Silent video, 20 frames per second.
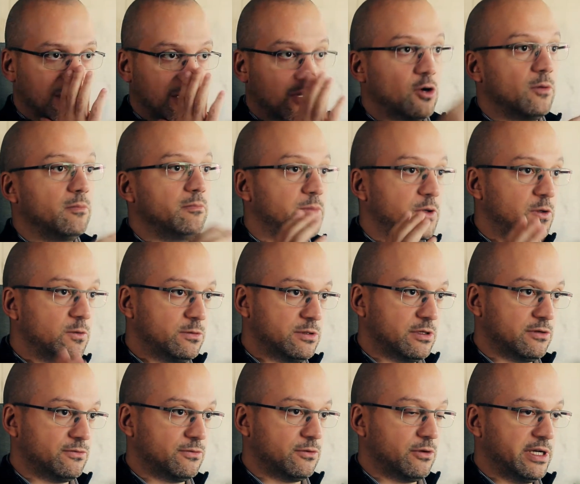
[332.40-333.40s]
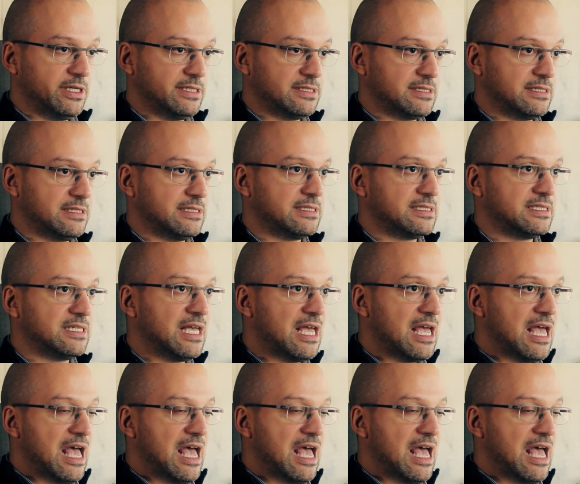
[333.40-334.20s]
computer, for instance,